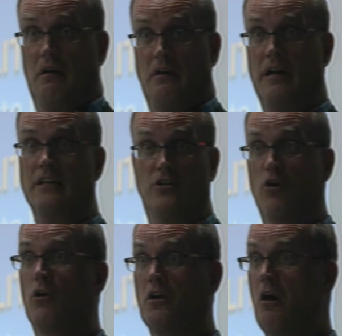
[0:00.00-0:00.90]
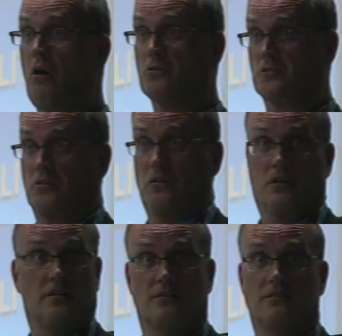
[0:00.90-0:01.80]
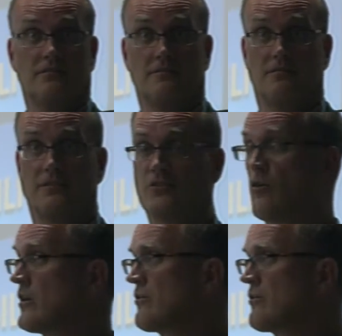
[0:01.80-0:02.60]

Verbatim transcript: right, no one knows. No one,